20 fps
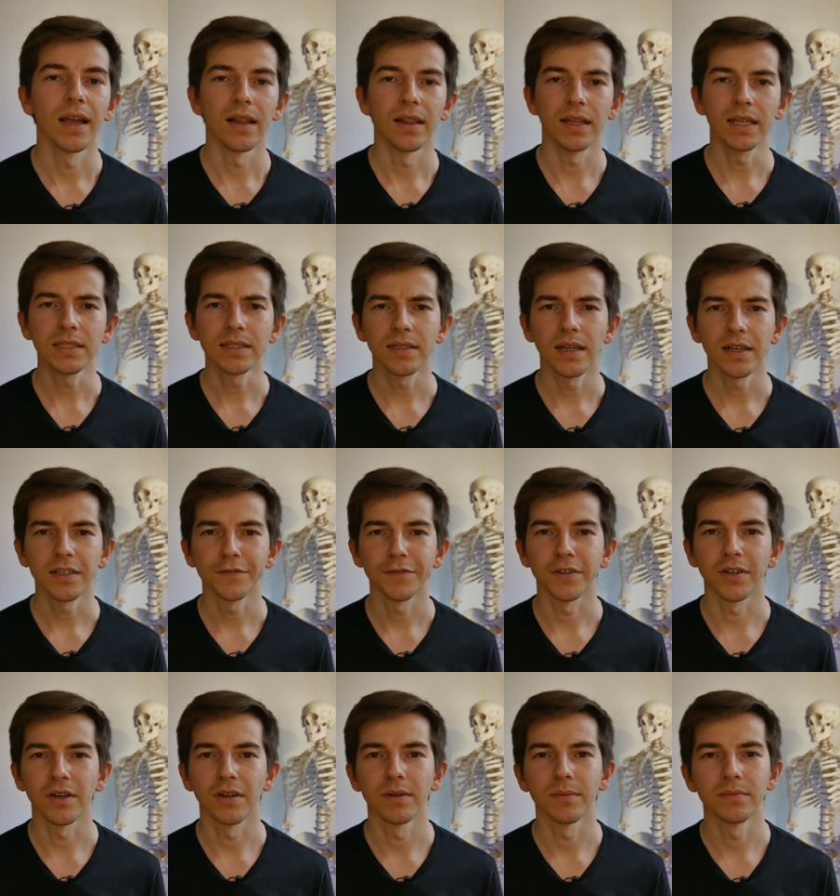Let's start
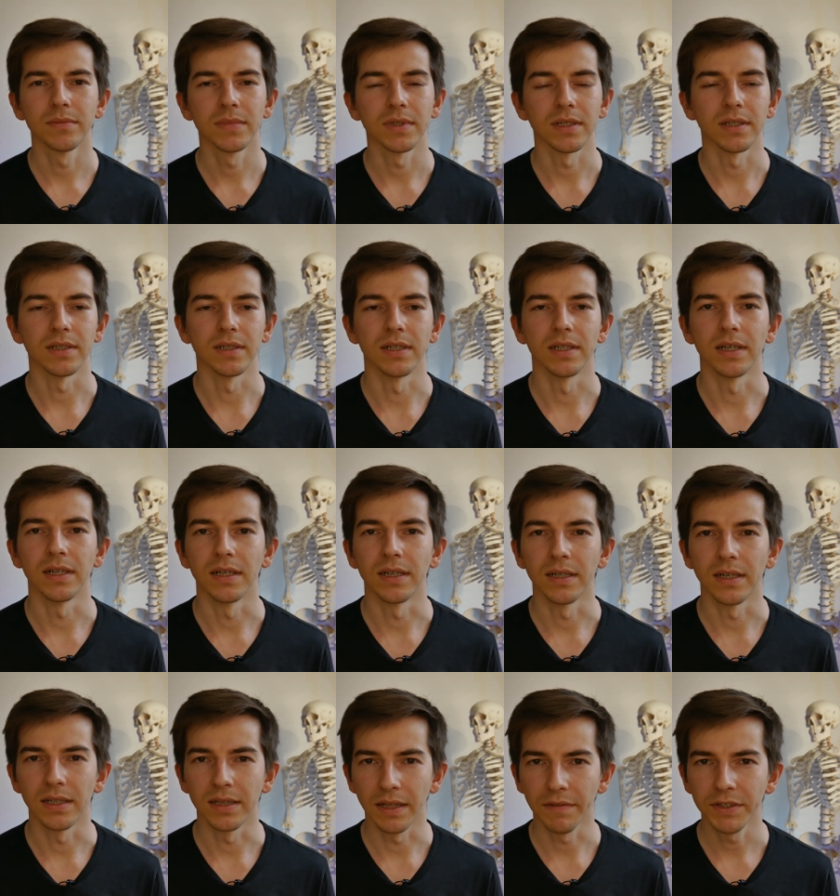from
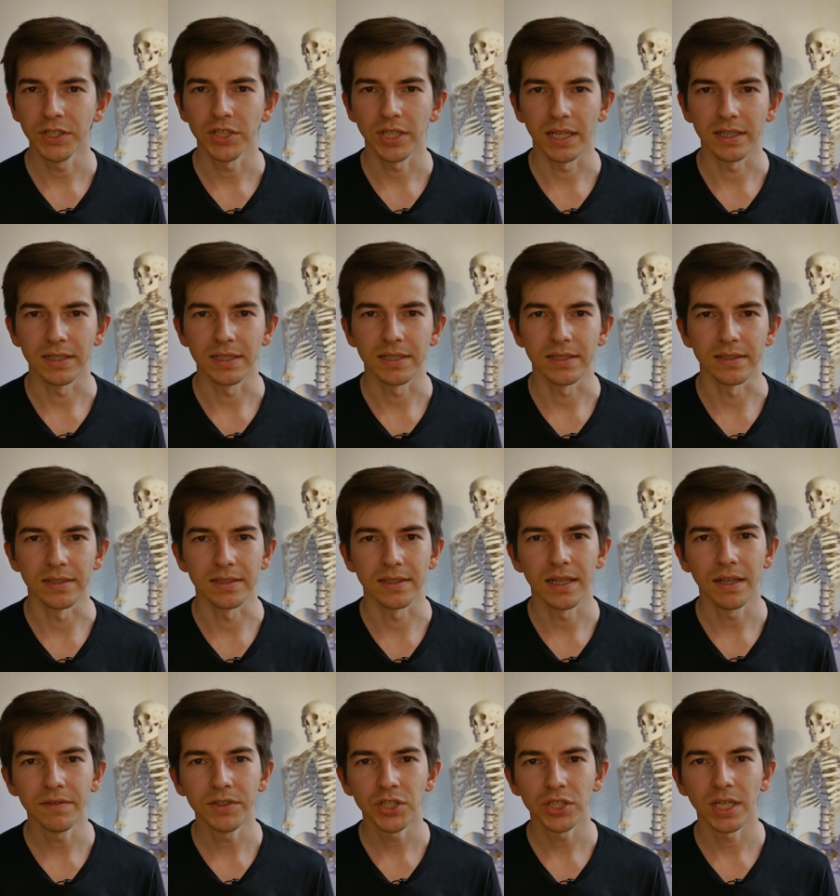uh, Levenshtein distance.
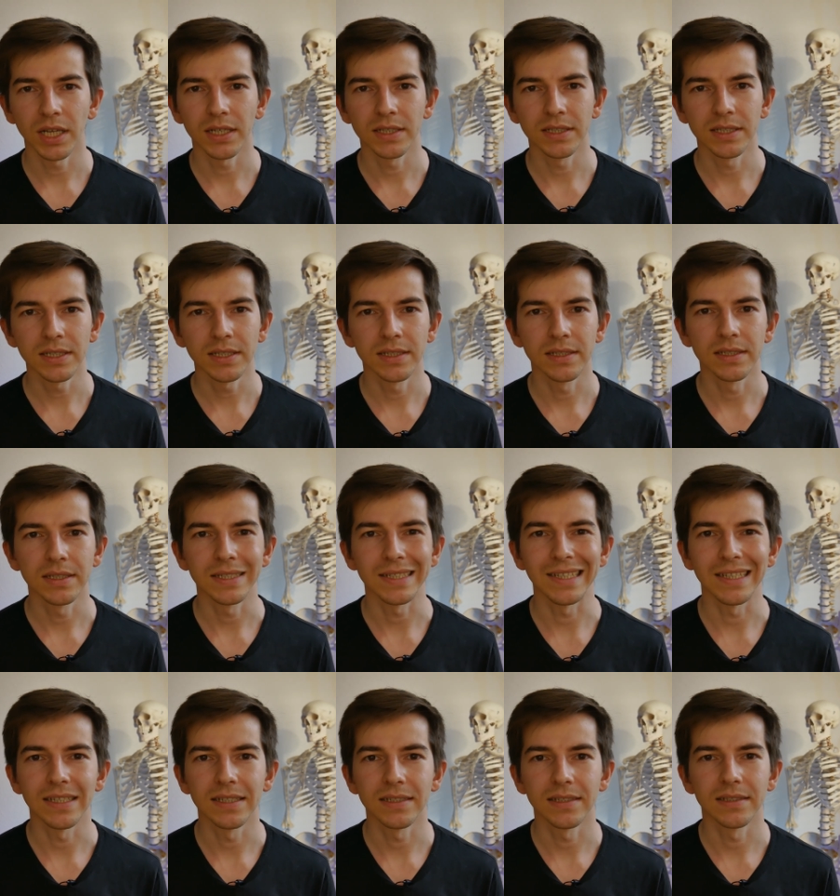Levenshtein distance
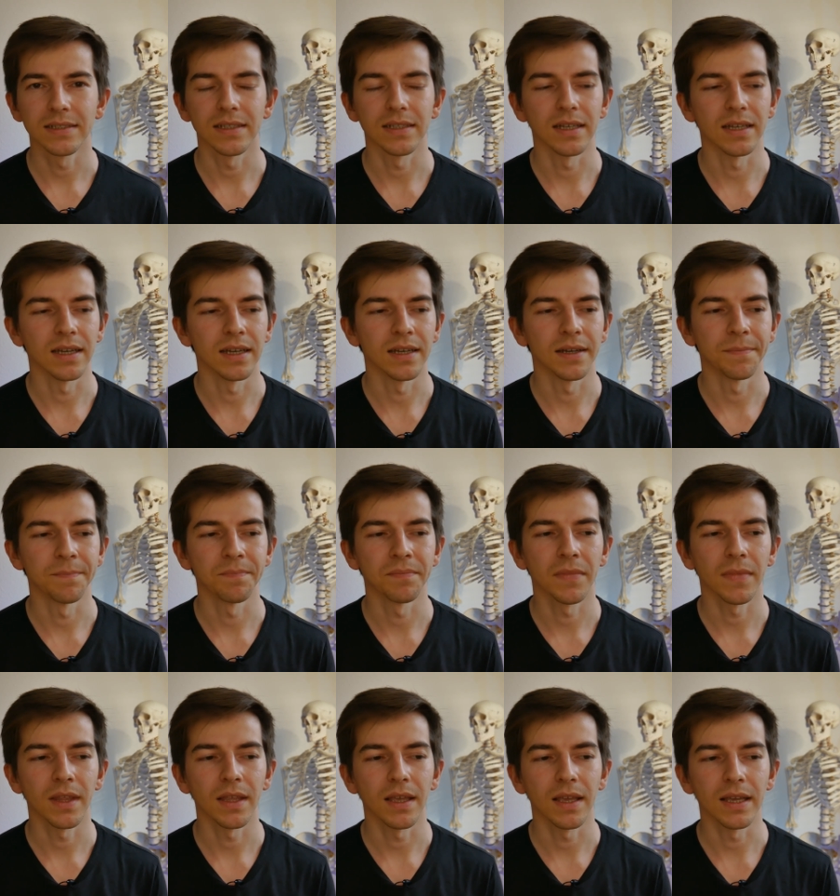is
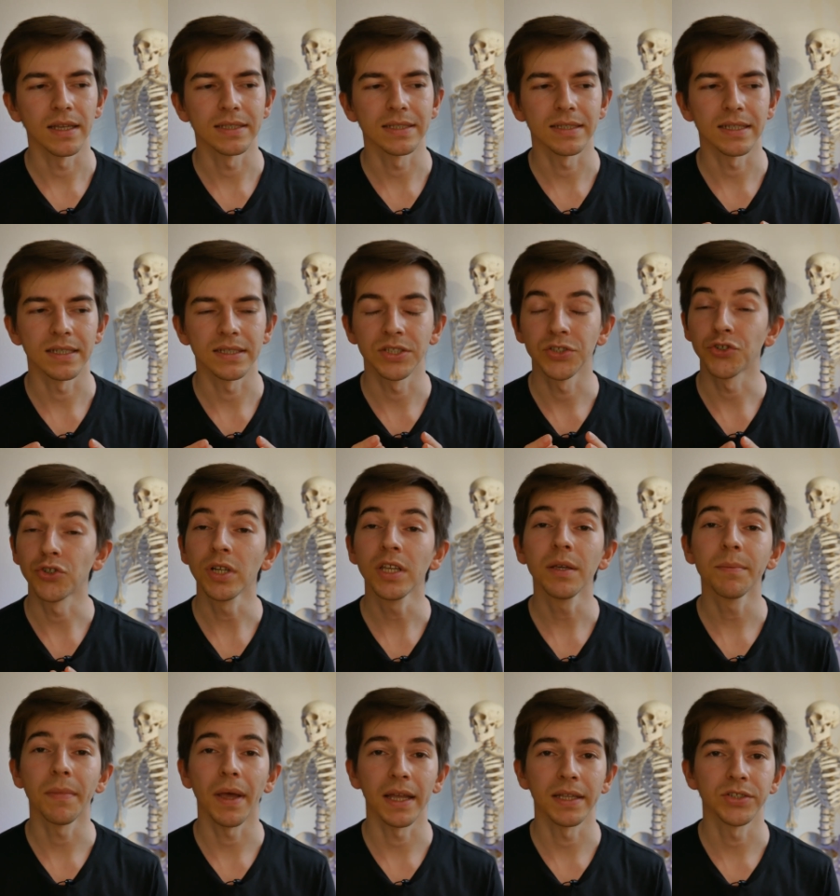um, it's a
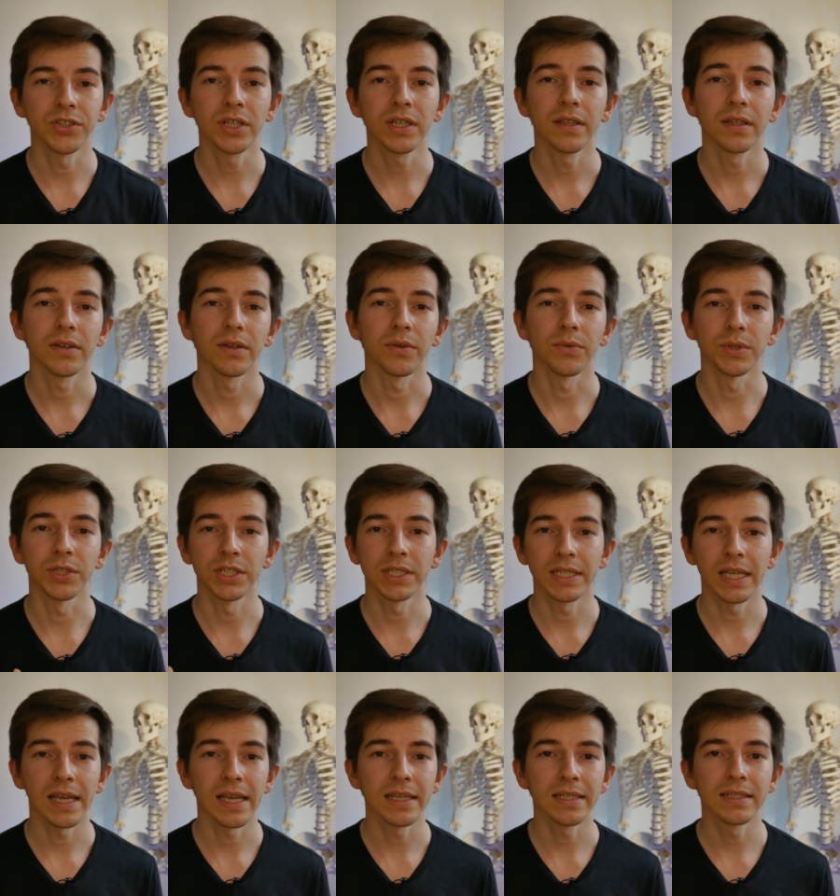string metric which
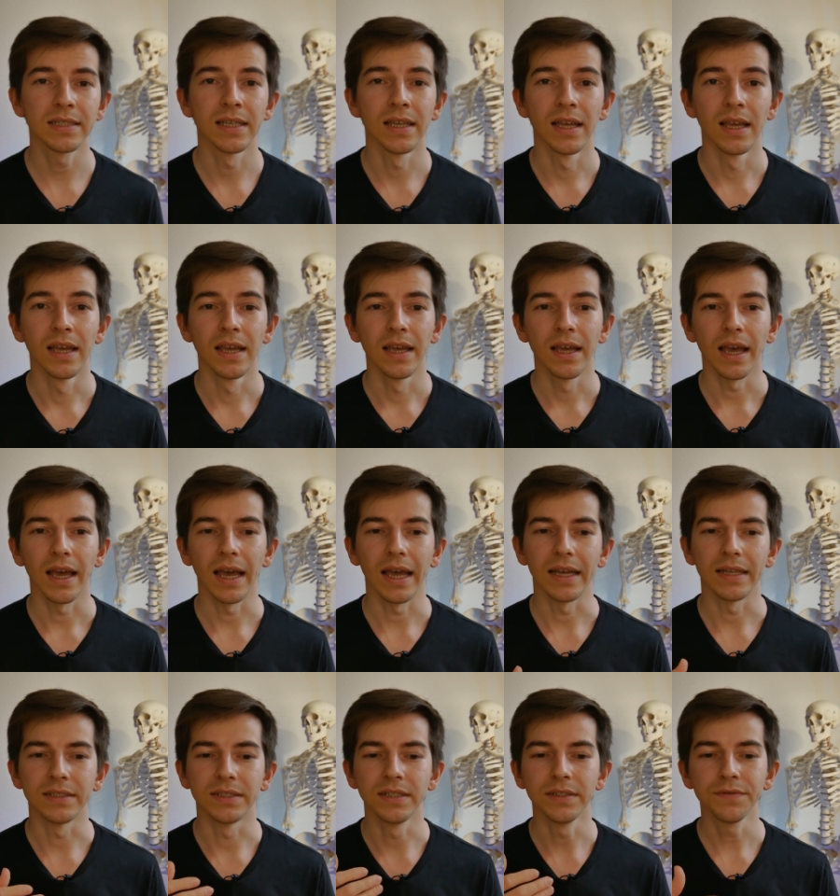says
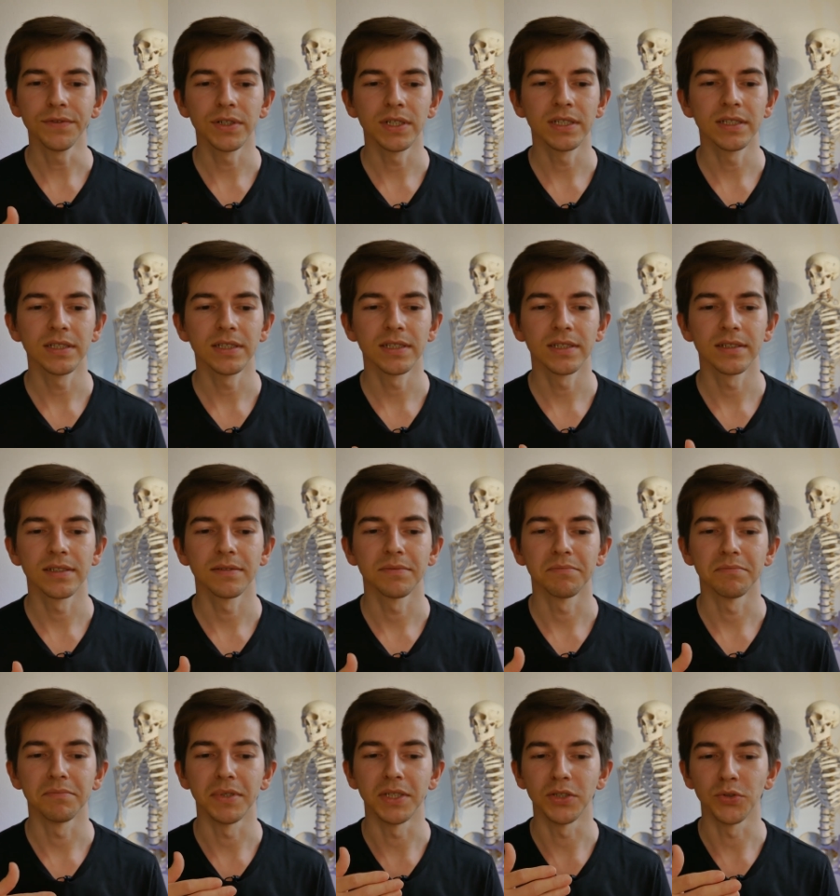a difference
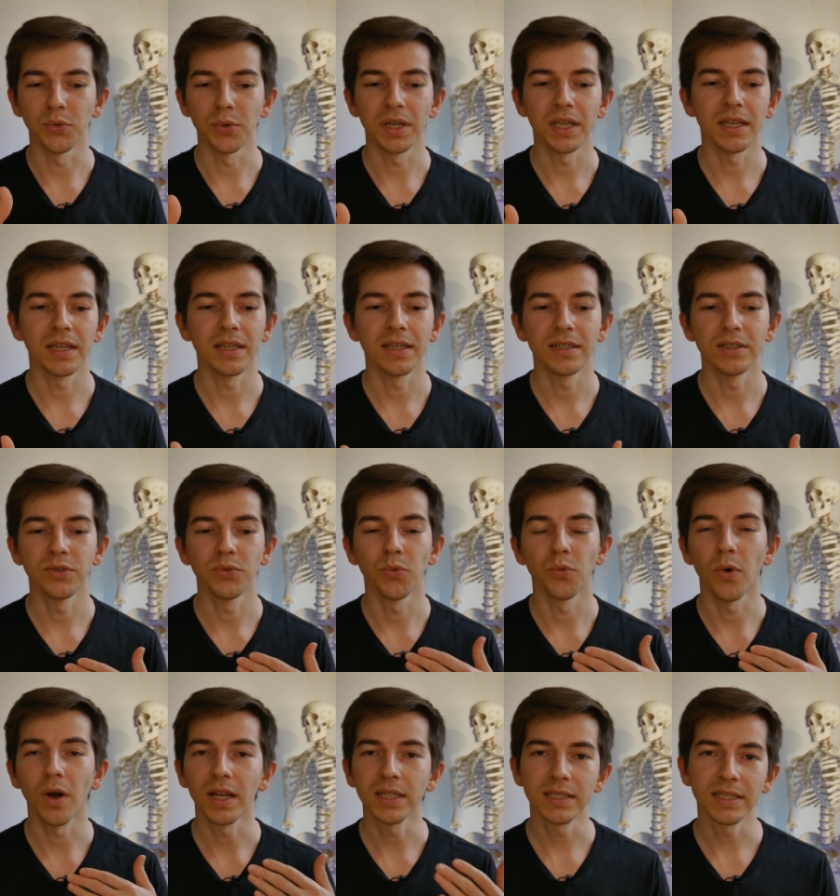between
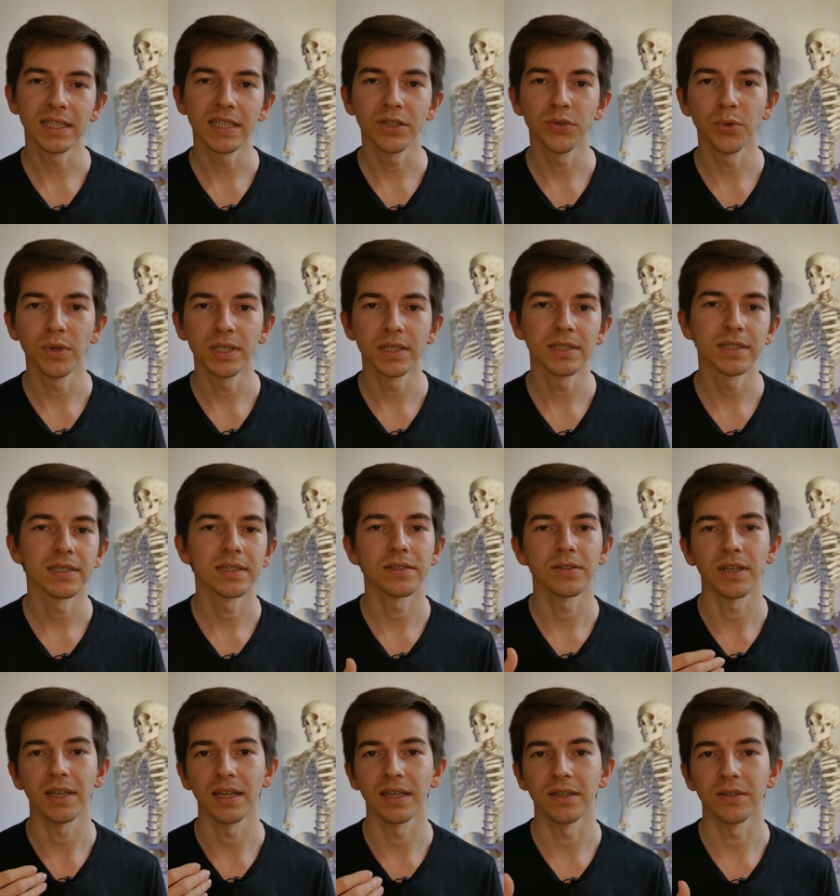one
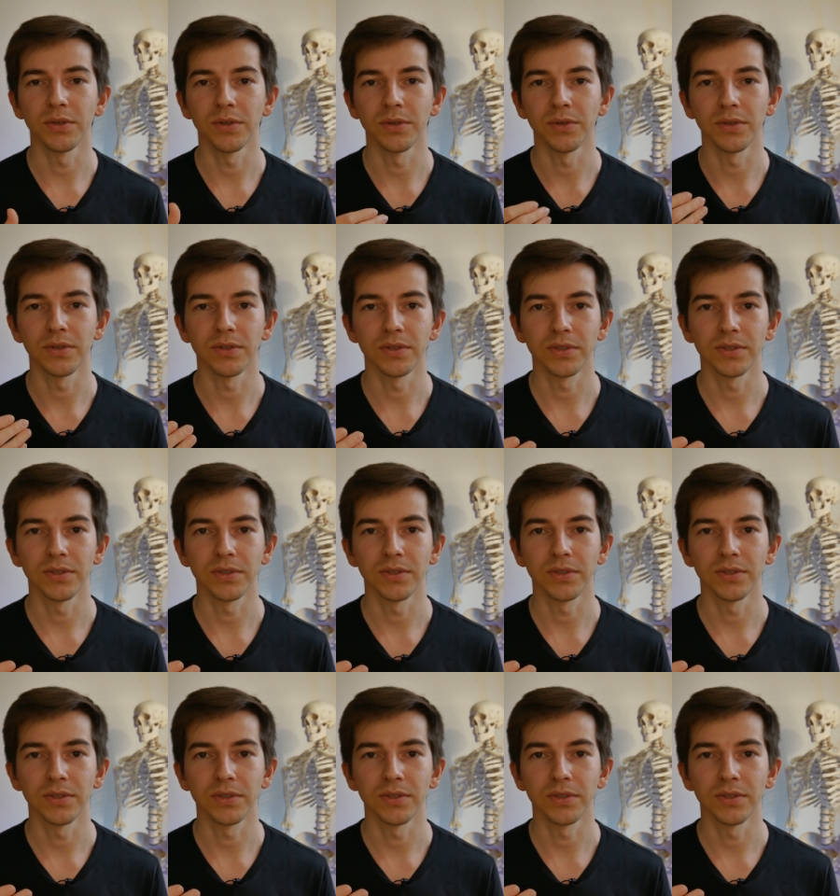sequence uh,